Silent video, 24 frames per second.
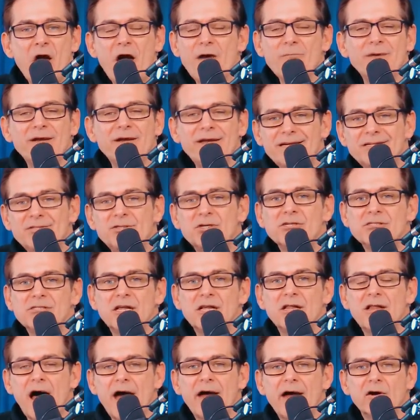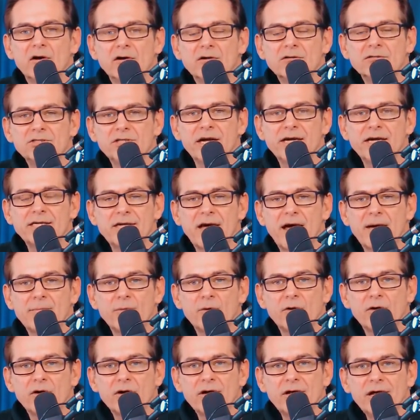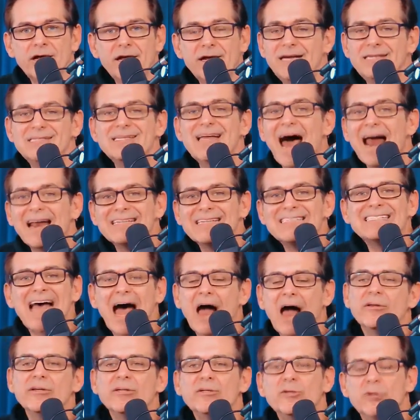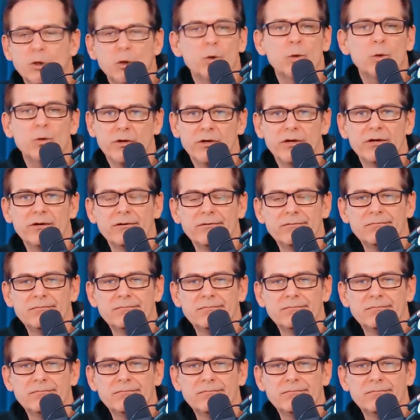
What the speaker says: I mean, he's just a liar, Jake Tapper. He's not a solid dude.